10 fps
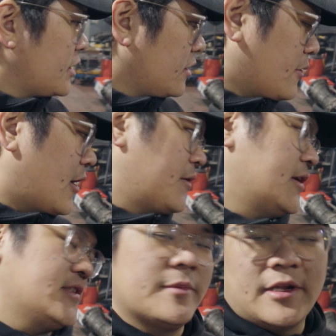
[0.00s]
good
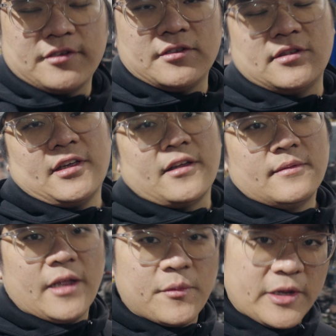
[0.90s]
progress. I mean, I should say
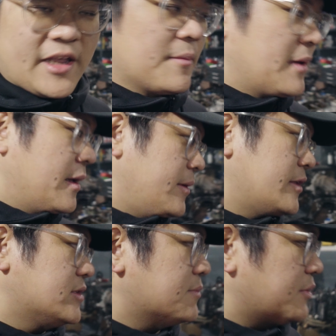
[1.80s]
Enrique and Matt
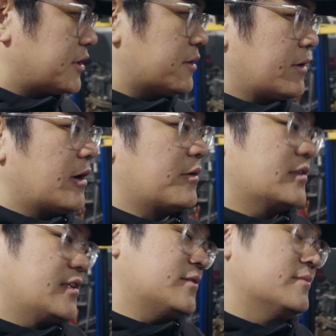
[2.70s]
made some pretty good
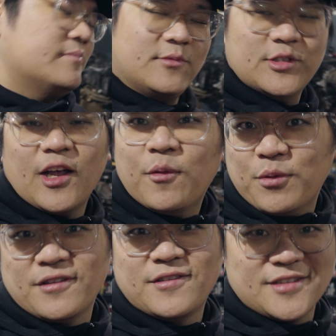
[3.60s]
progress. I just helped
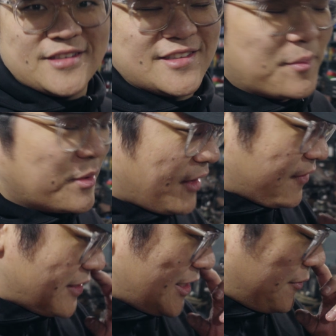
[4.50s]
with the disassembly of
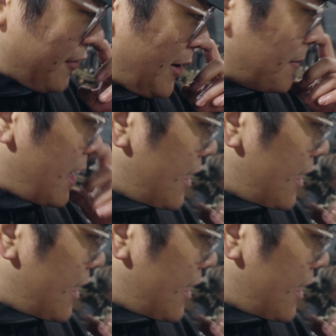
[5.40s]
the subframe.